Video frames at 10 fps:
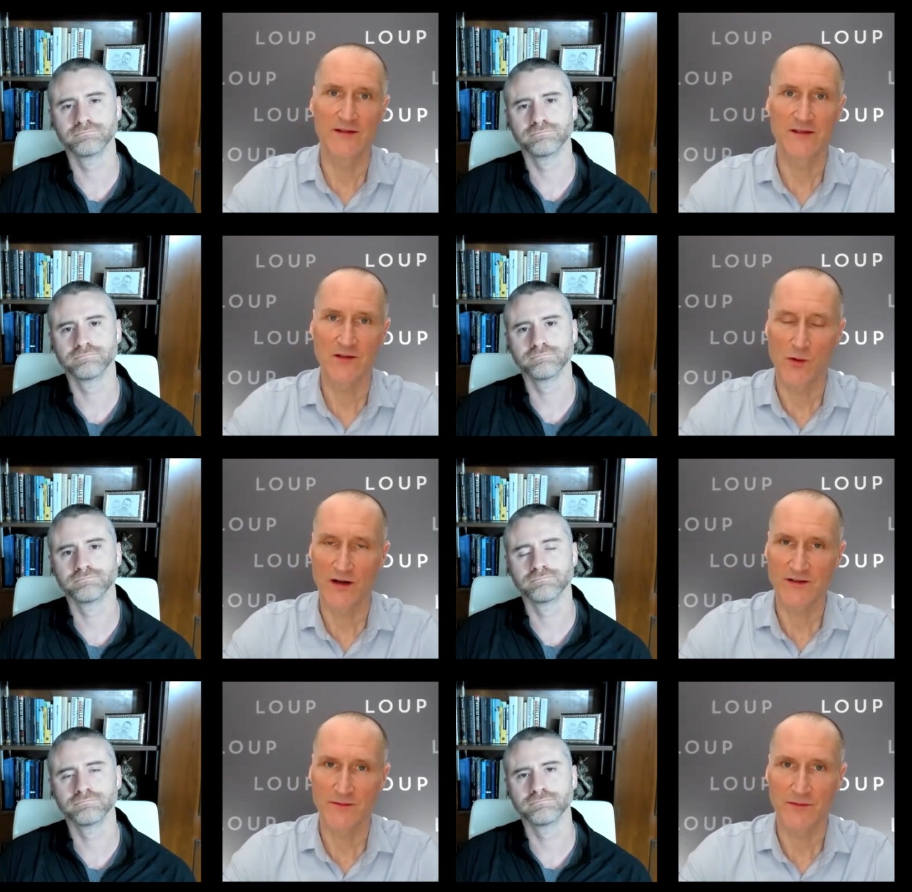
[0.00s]
Speaker 1: It's
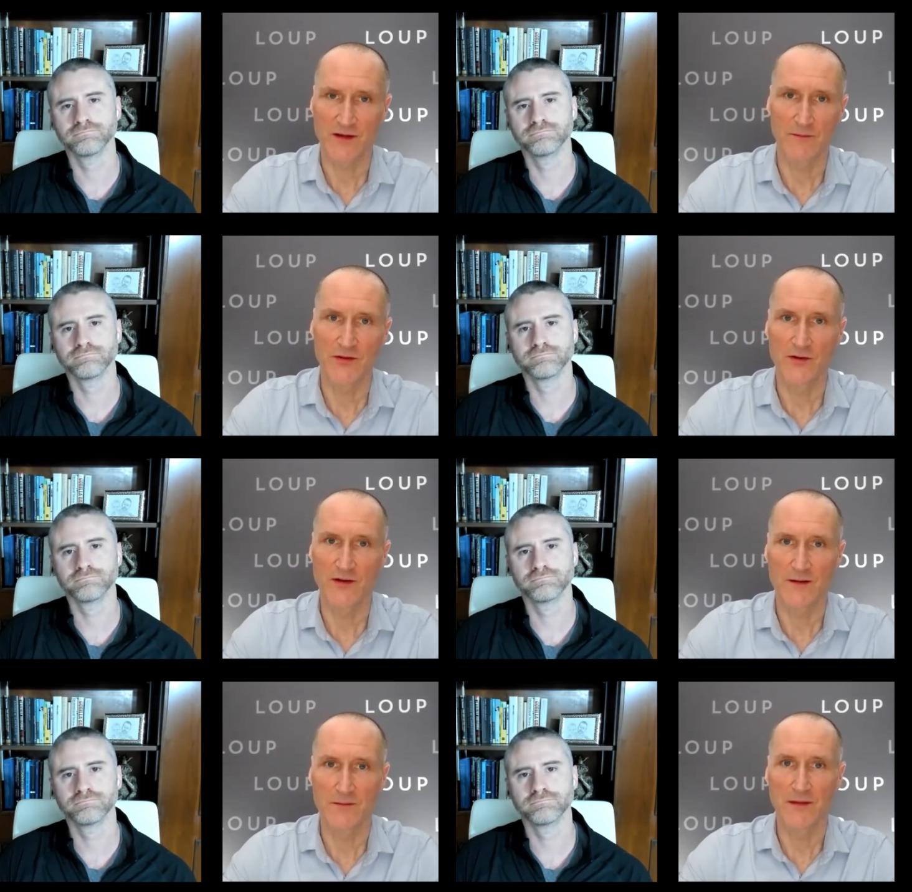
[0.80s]
quantum
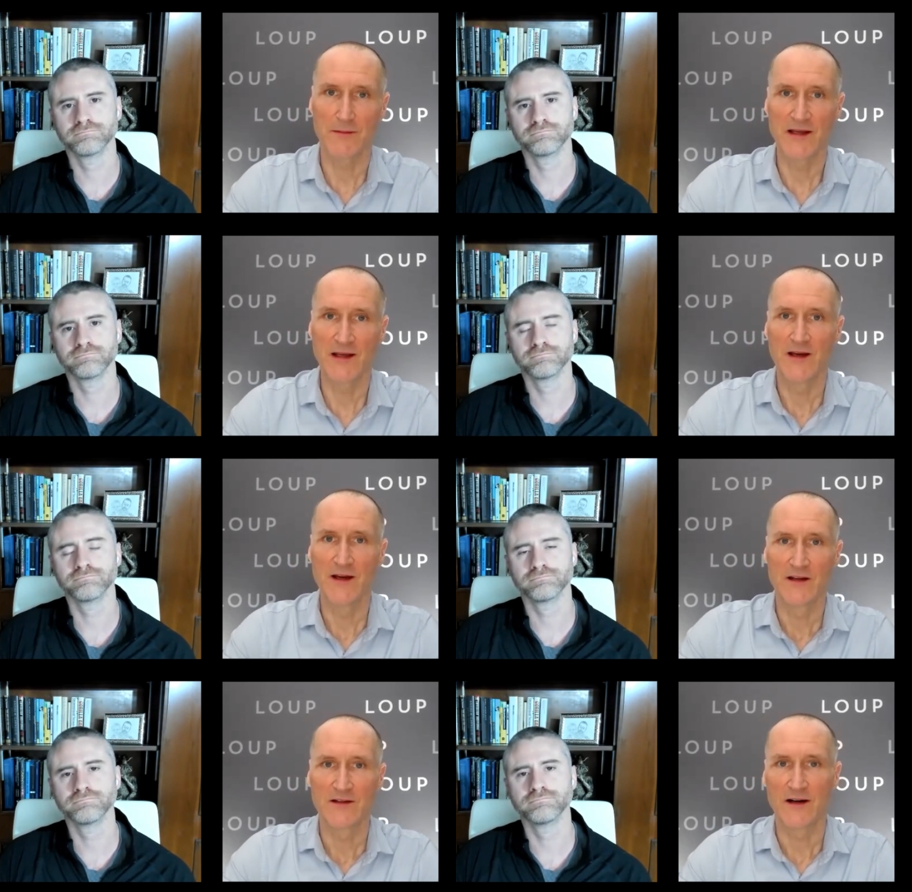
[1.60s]
computing. And maybe,
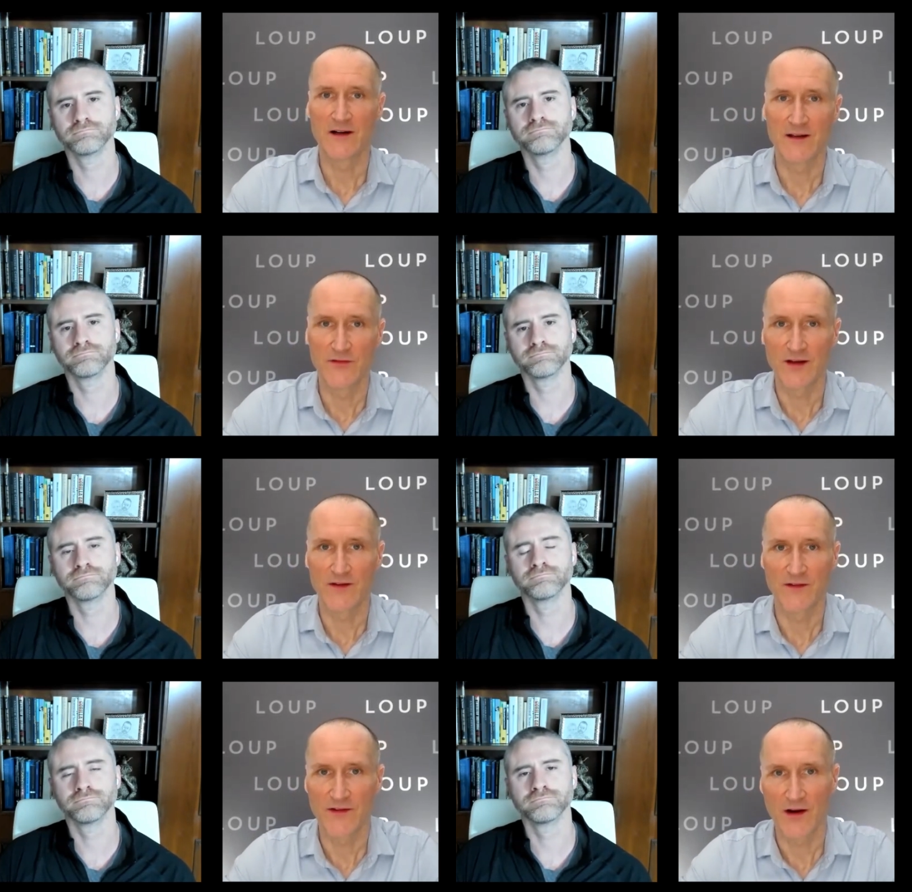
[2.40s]
Doug, if
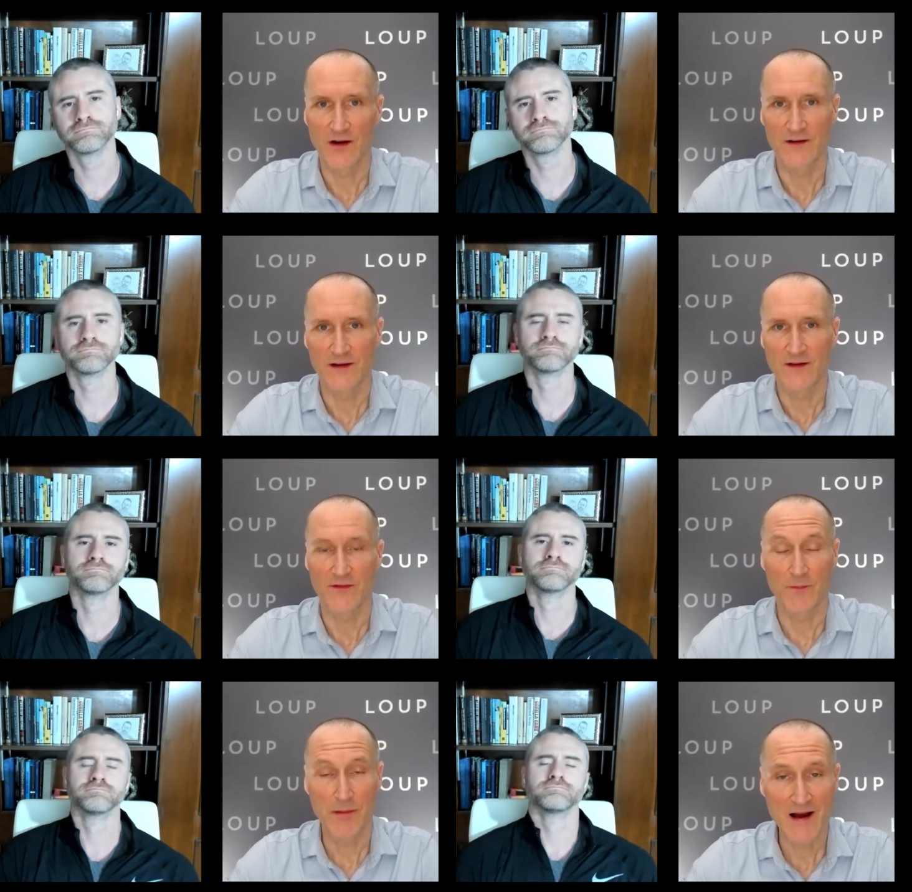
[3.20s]
you can start,
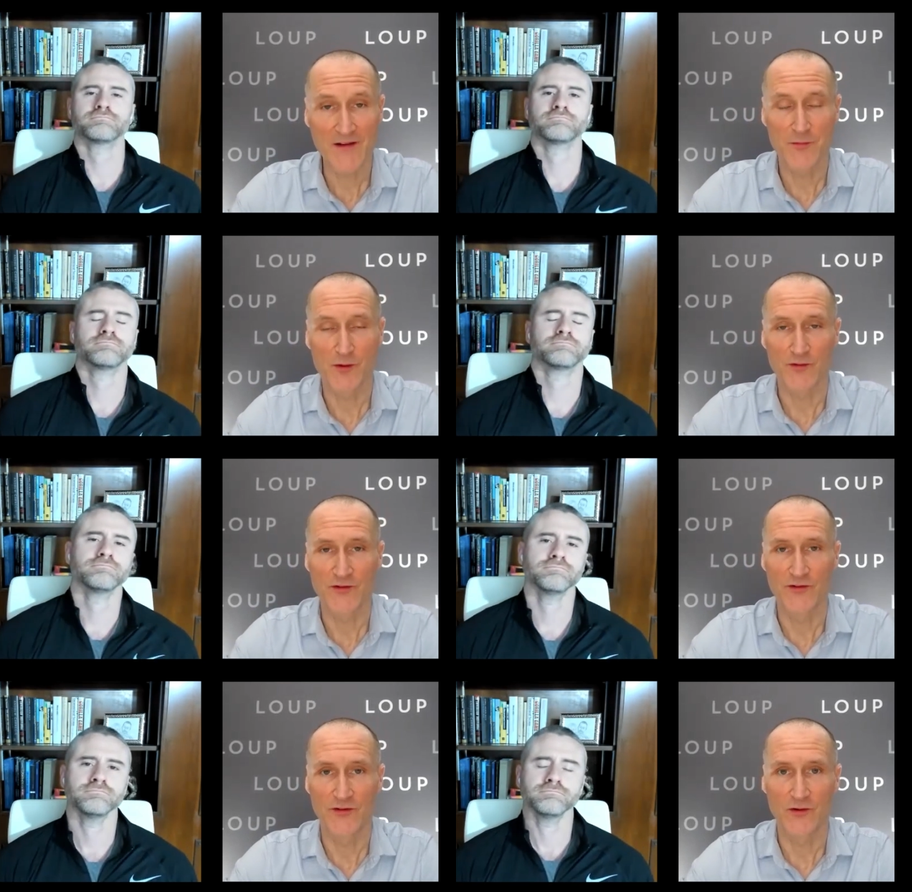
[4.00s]
if it's possible,
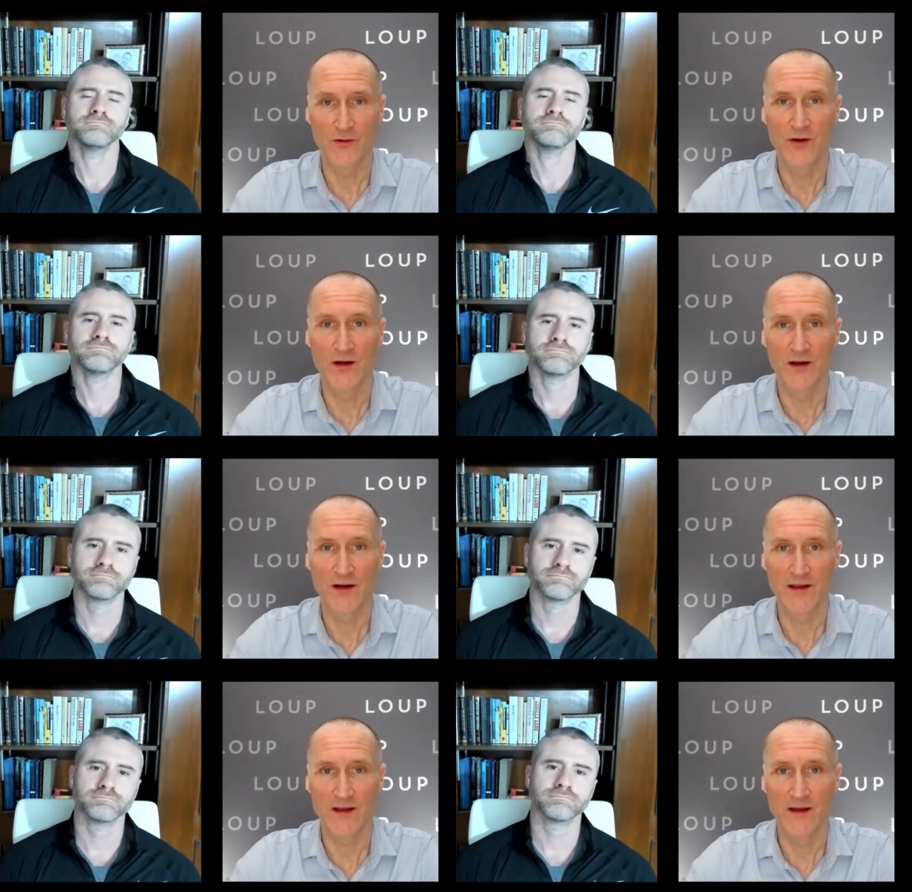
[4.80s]
to do
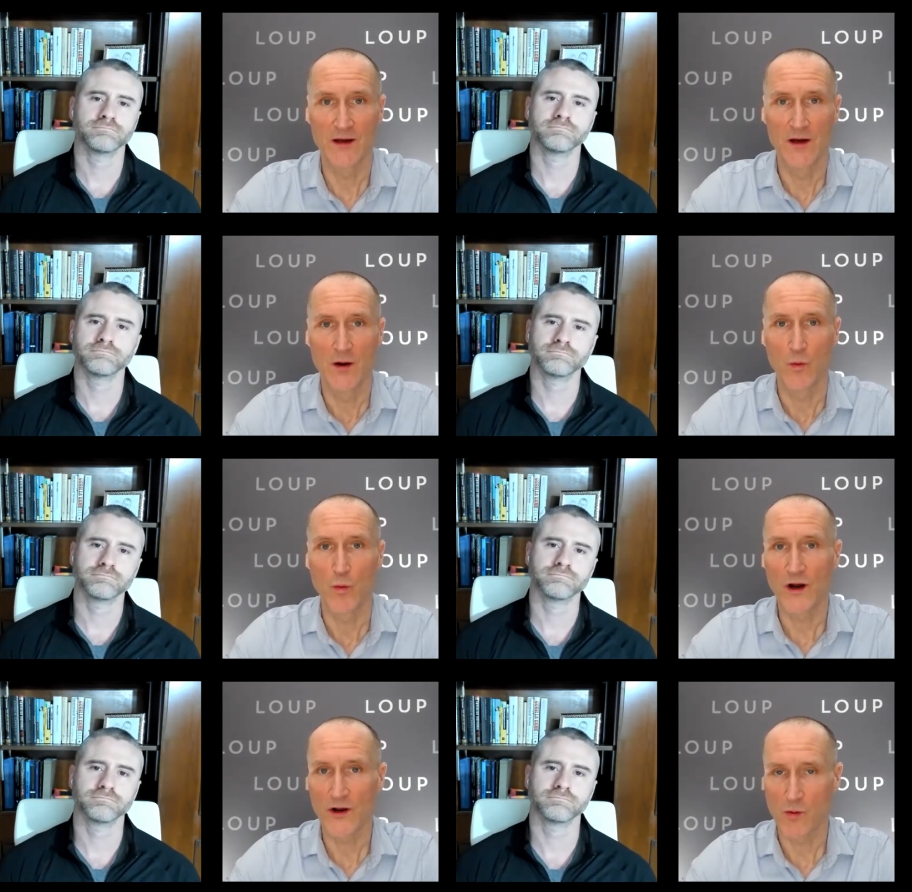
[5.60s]
a
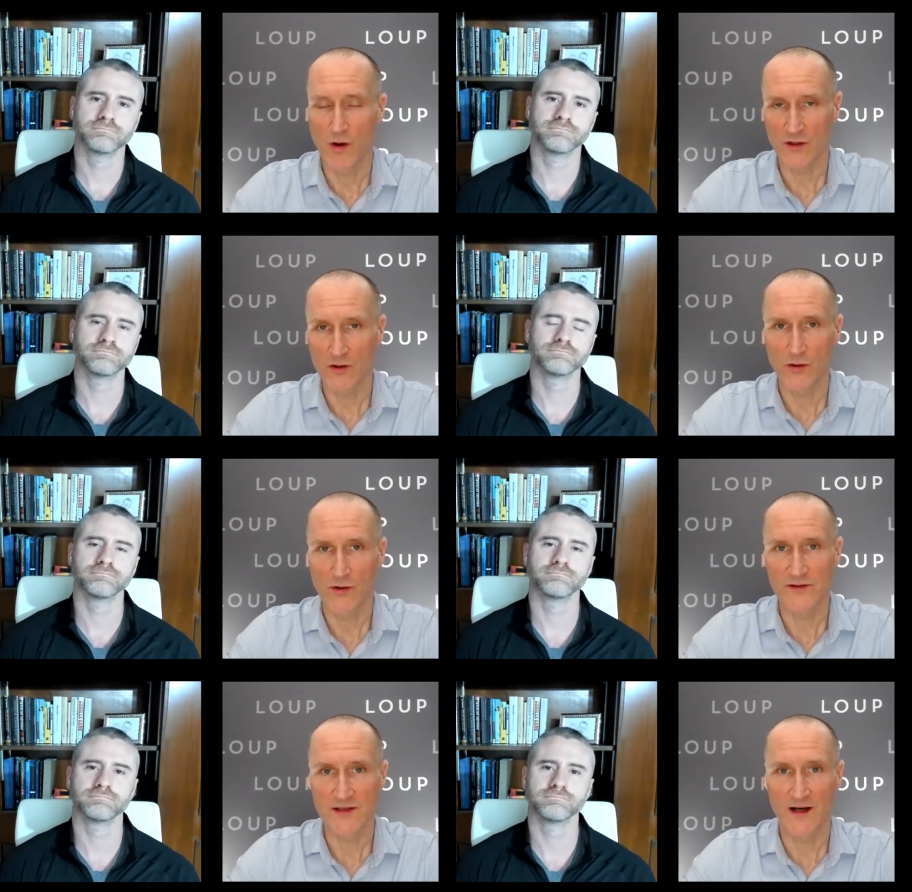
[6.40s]
one-on-one
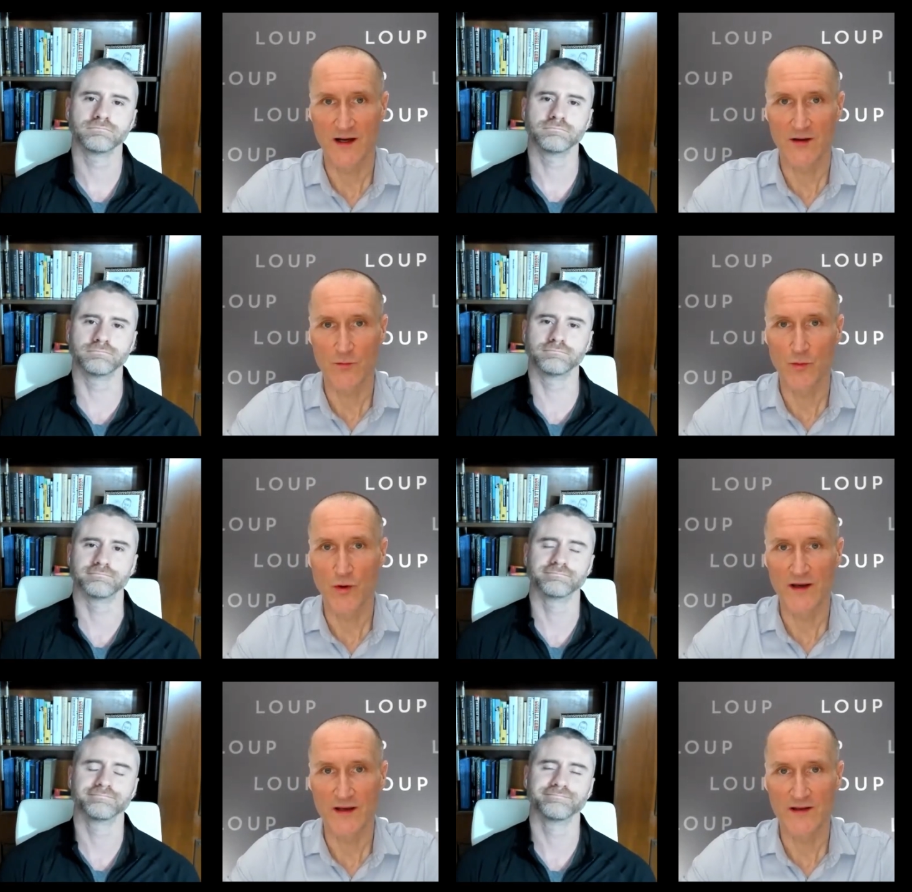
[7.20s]
course on
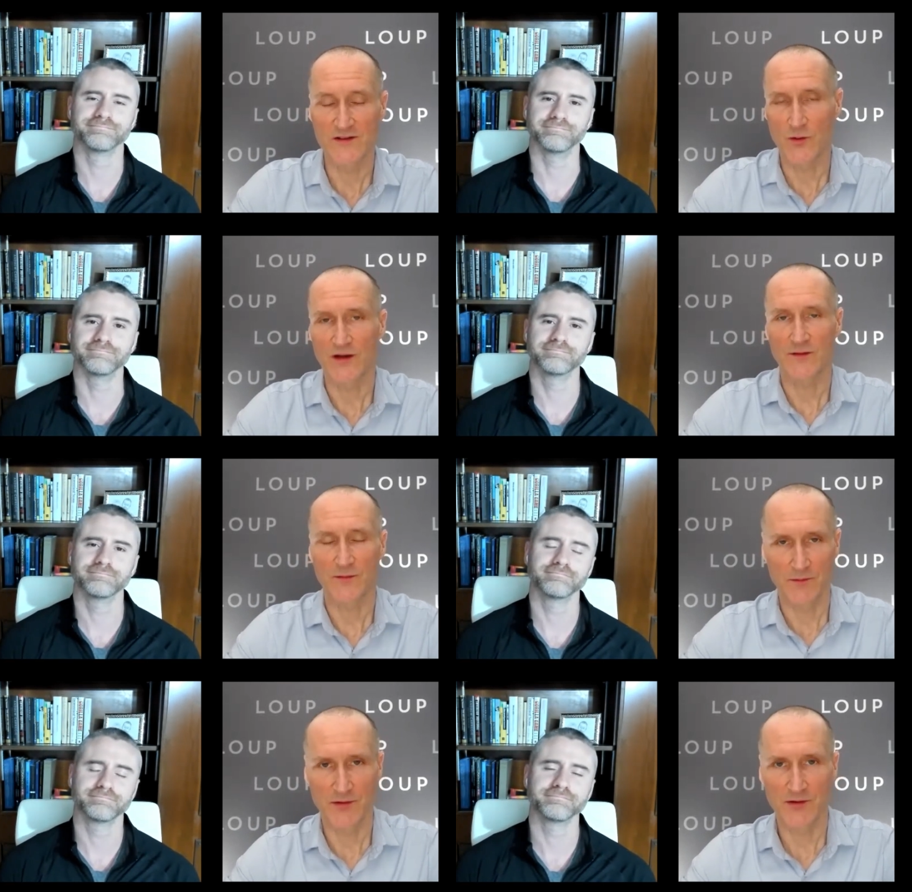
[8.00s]
what is
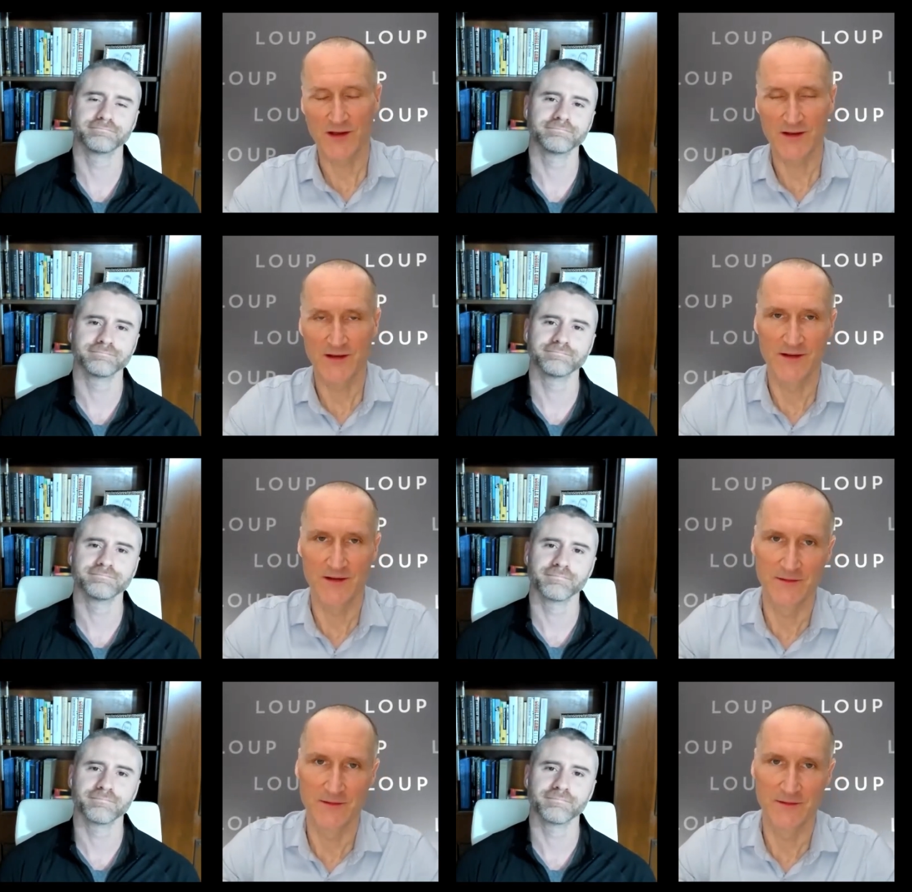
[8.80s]
quantum computing.